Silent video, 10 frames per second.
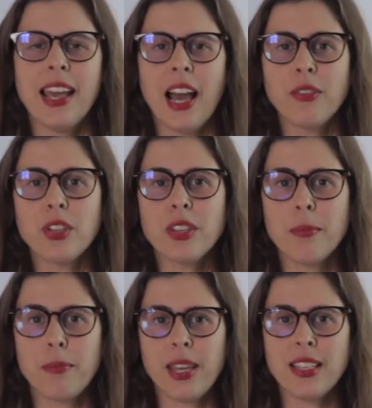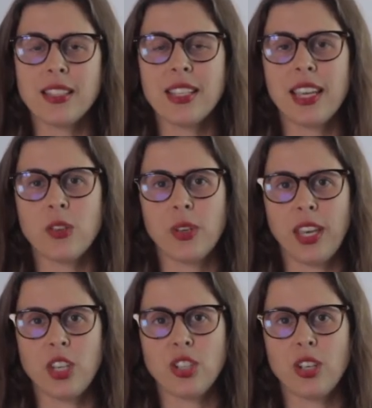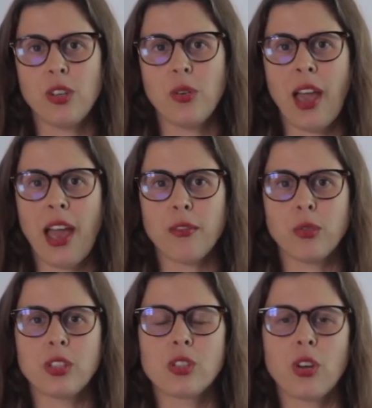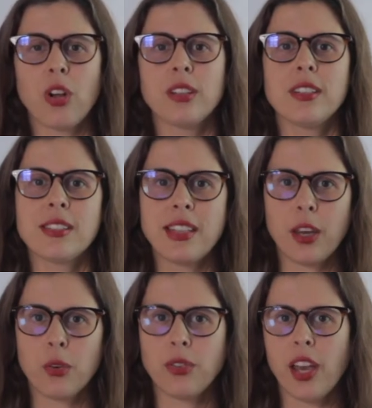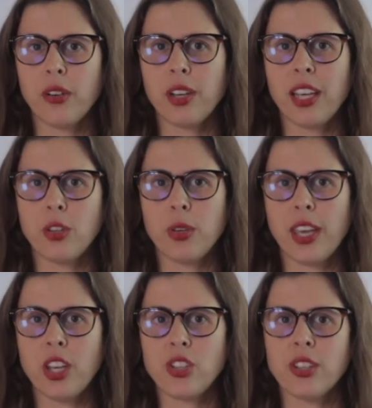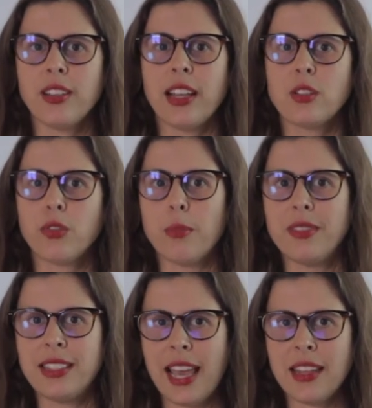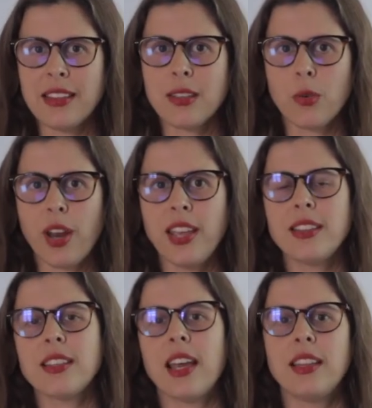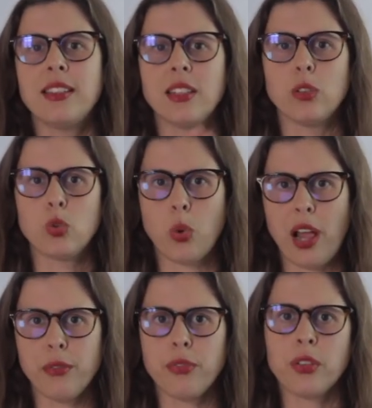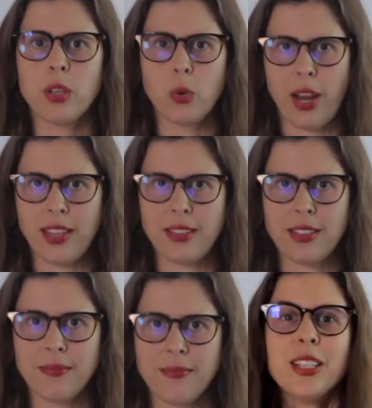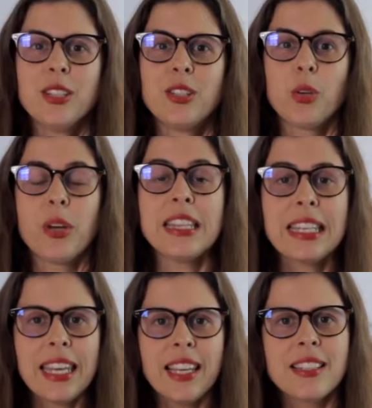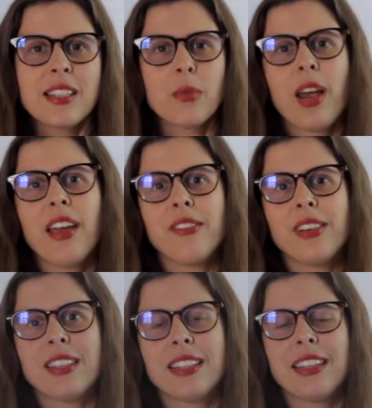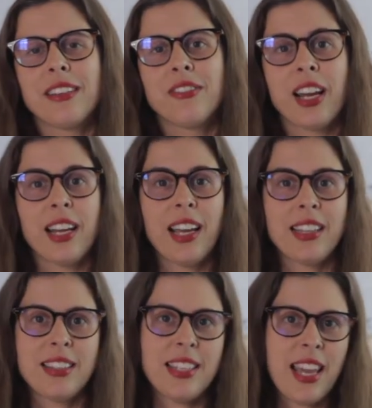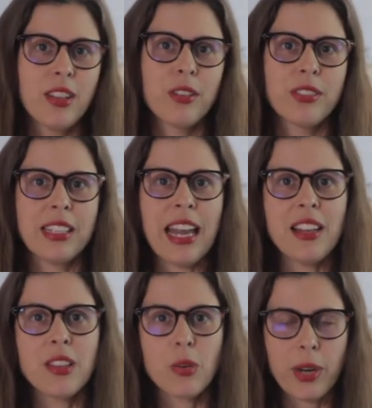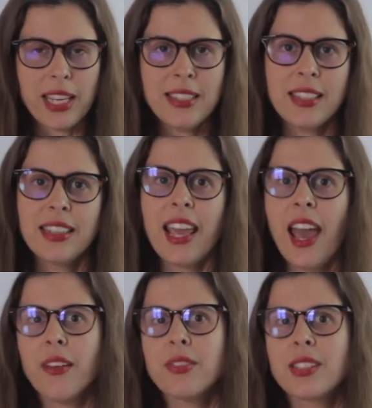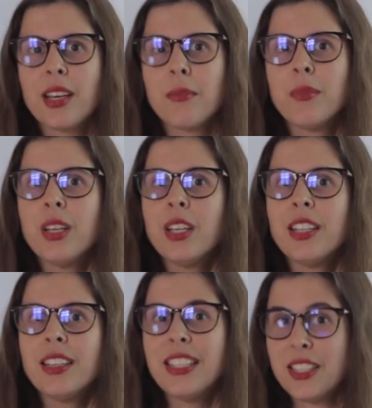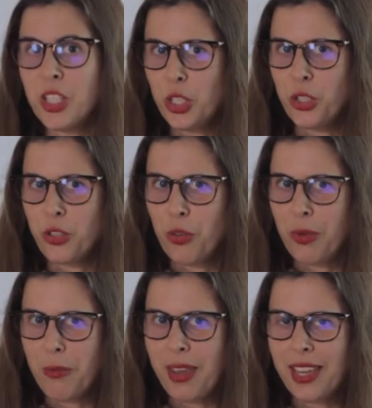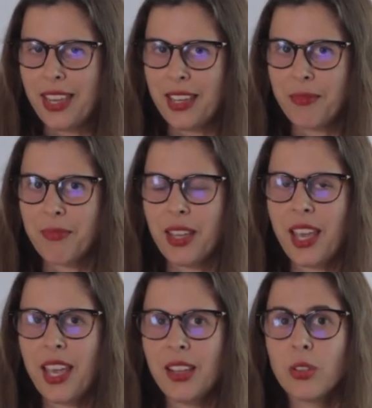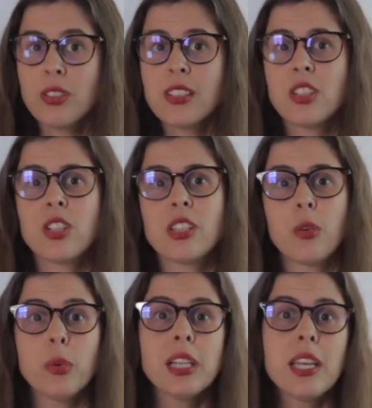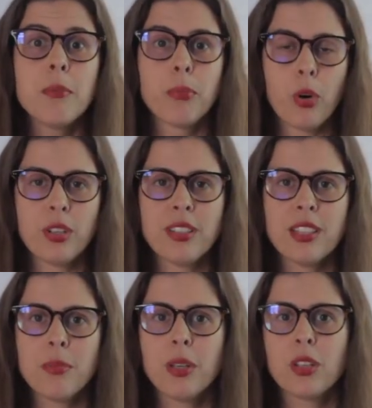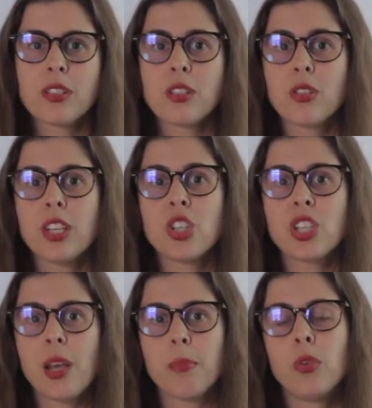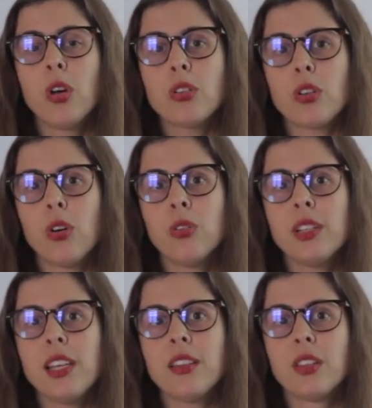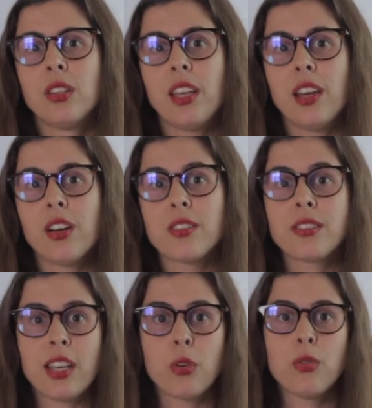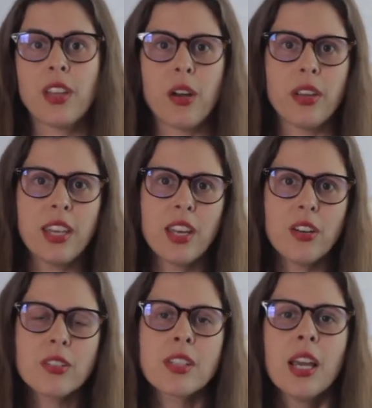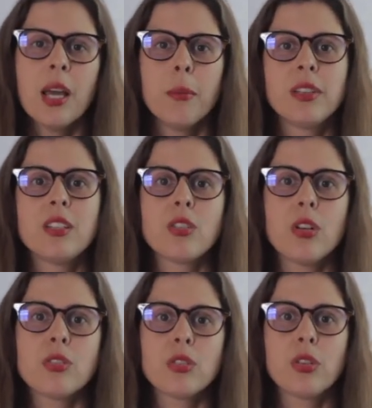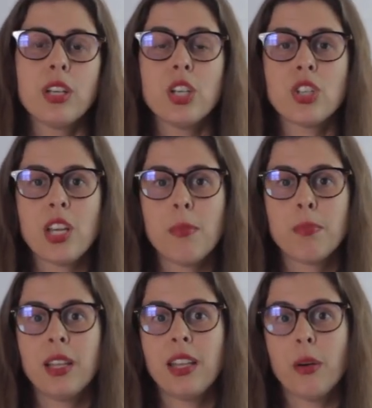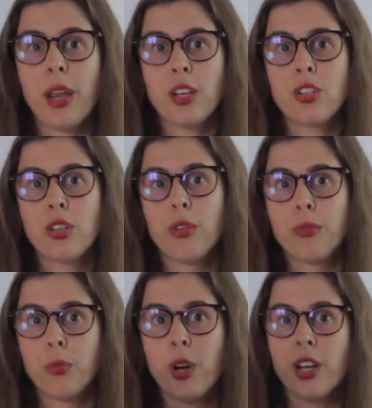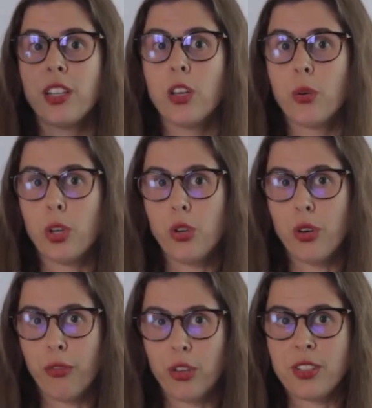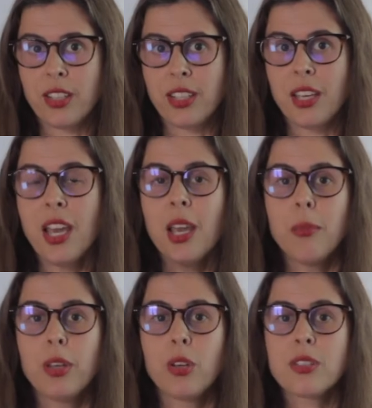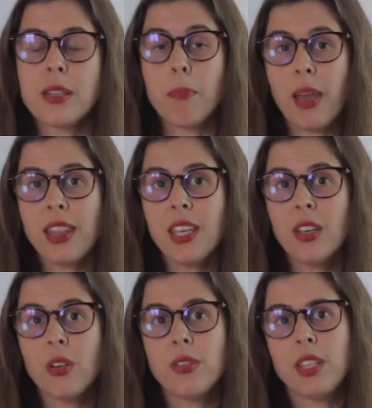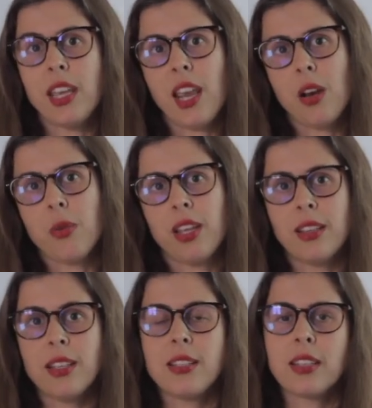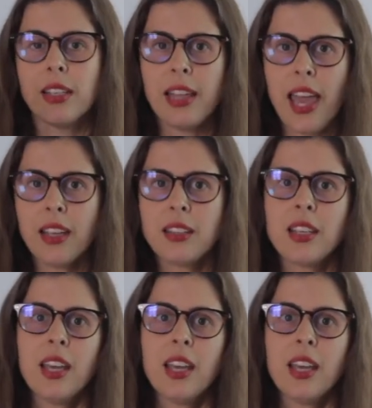After the basic education, you have what's called secondary education, that's from 10th grade until 12th grade. So when kids arrive at the, at the end of the ninth grade, they have some decisions to be making. And those decisions are really important because it's going to shape not only their secondary years, but it's also going to shape the direction of where they go in university. Because depending on the area they select,